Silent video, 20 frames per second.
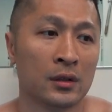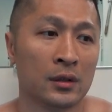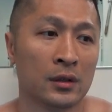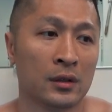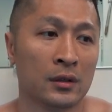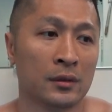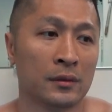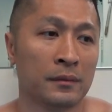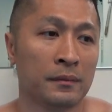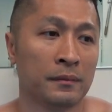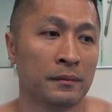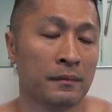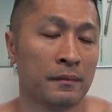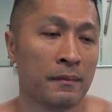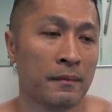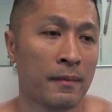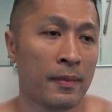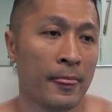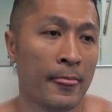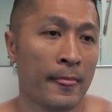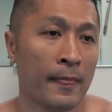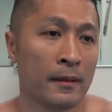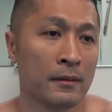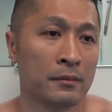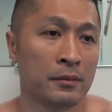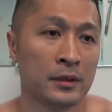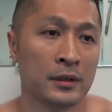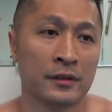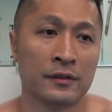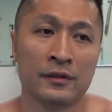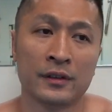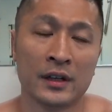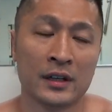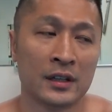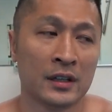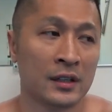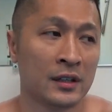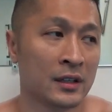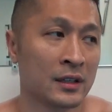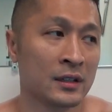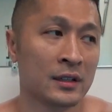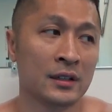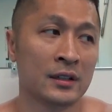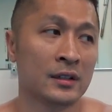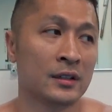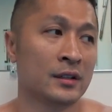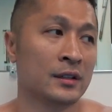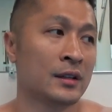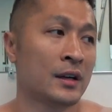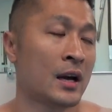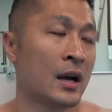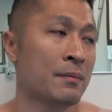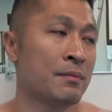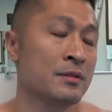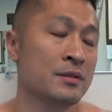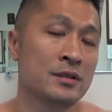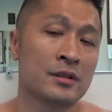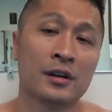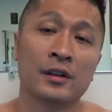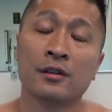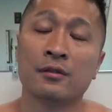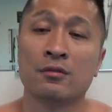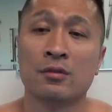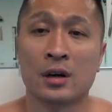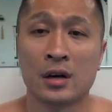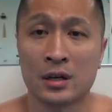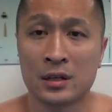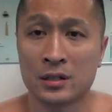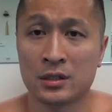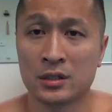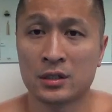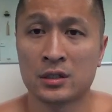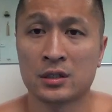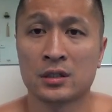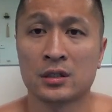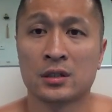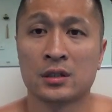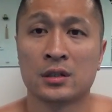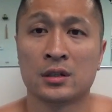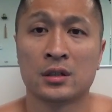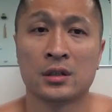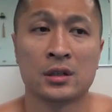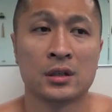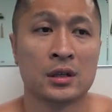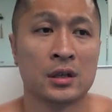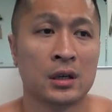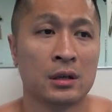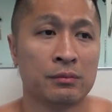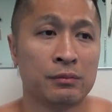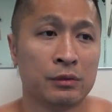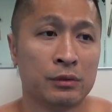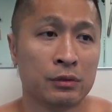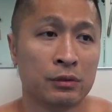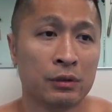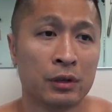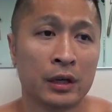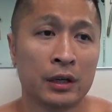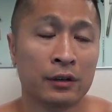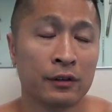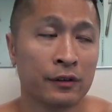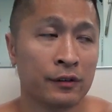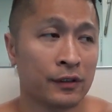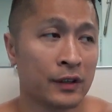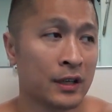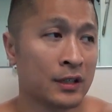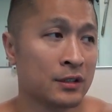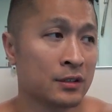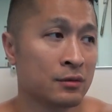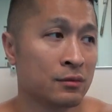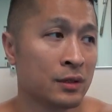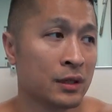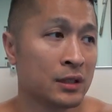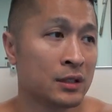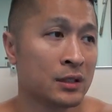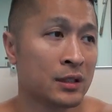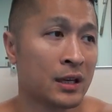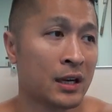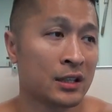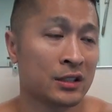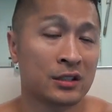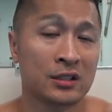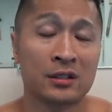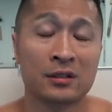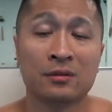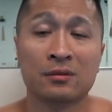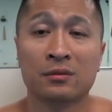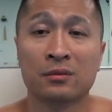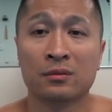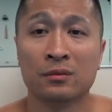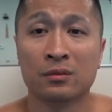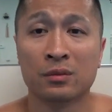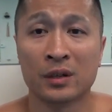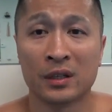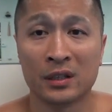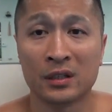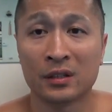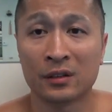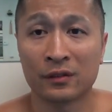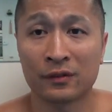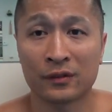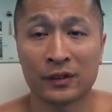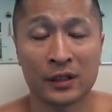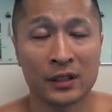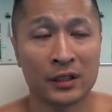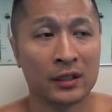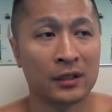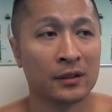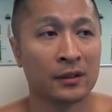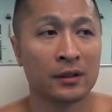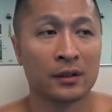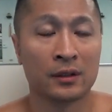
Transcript: Um, but if anything happens otherwise, and McGregor finds a way to actually win the fight,